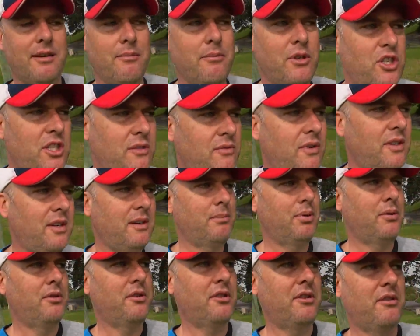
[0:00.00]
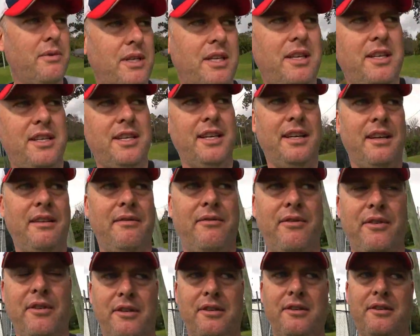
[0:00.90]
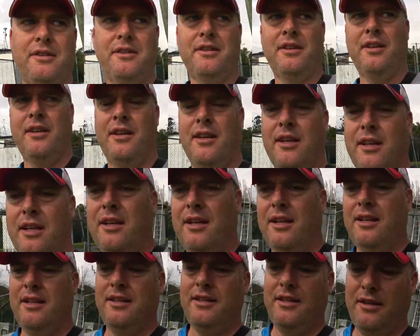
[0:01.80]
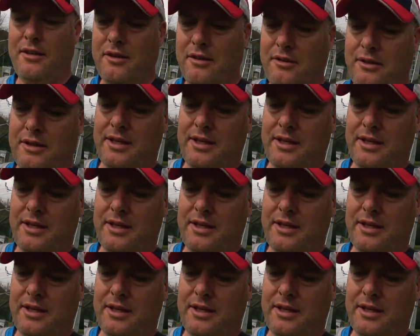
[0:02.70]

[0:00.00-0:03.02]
which is very important when you're taking photos. So